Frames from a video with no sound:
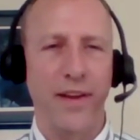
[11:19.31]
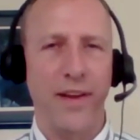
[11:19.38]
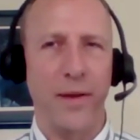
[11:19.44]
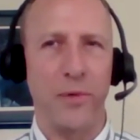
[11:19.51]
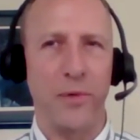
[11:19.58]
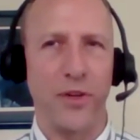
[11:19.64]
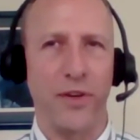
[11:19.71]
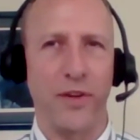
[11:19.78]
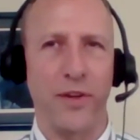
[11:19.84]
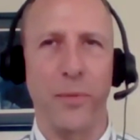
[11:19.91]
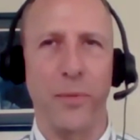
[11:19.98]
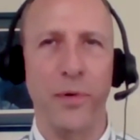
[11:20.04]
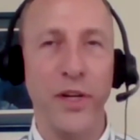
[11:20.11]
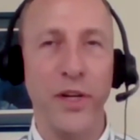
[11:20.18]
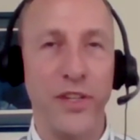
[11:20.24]
I'm mm-hmm. sure you
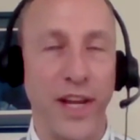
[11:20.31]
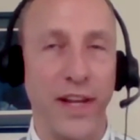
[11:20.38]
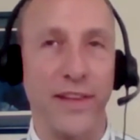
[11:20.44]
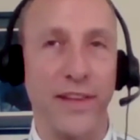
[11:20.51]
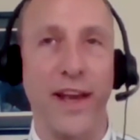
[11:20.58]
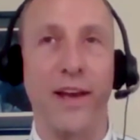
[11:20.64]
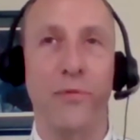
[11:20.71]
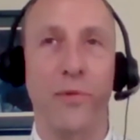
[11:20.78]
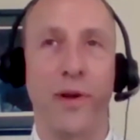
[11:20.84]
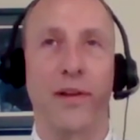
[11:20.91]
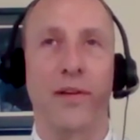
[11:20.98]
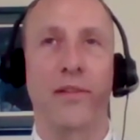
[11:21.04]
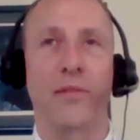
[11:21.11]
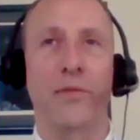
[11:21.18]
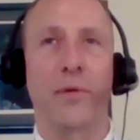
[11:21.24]
appreciate that
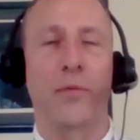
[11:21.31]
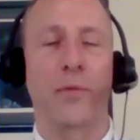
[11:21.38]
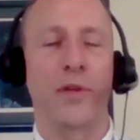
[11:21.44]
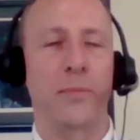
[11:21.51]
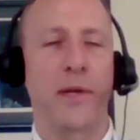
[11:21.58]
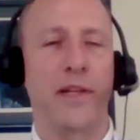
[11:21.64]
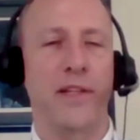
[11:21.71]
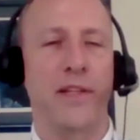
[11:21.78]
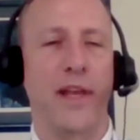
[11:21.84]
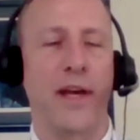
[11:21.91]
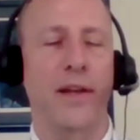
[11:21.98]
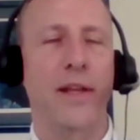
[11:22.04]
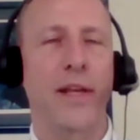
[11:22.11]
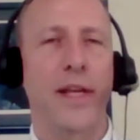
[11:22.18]
when when we speak to that.